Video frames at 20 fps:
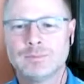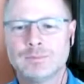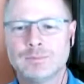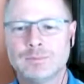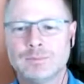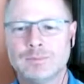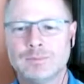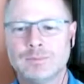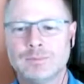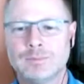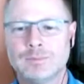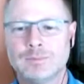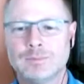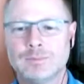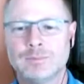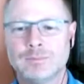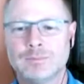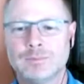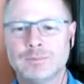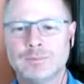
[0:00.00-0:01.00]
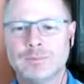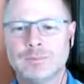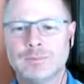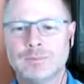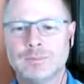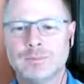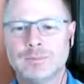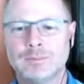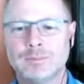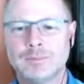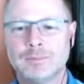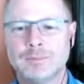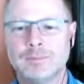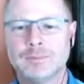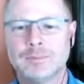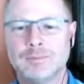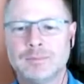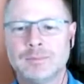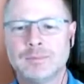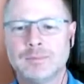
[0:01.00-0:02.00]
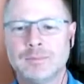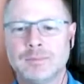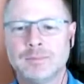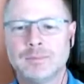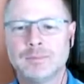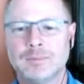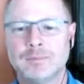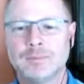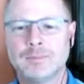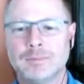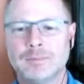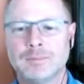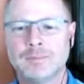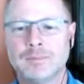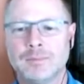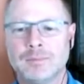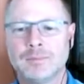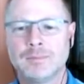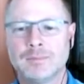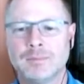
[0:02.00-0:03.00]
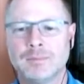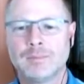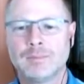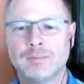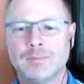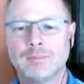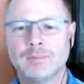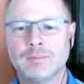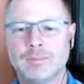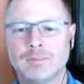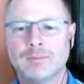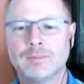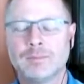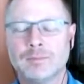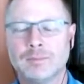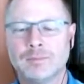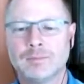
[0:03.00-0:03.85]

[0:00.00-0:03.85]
No words are spoken by the person on screen.